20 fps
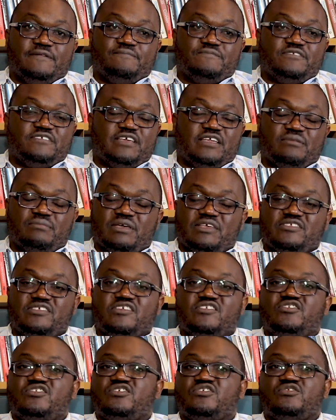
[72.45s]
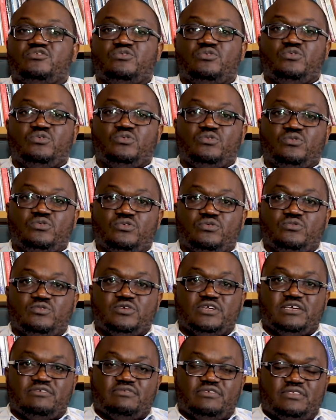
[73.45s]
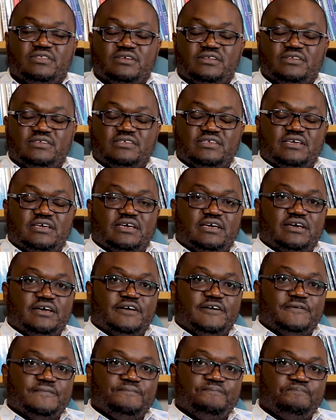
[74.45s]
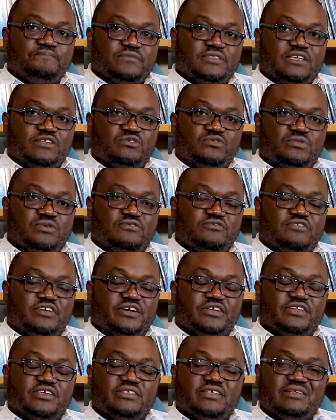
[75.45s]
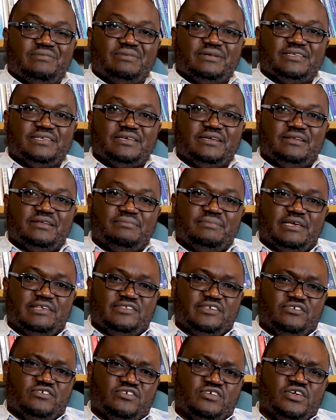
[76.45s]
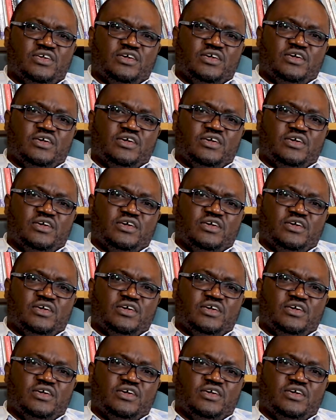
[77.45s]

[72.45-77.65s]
send messages or whatever that we find in that particular passage.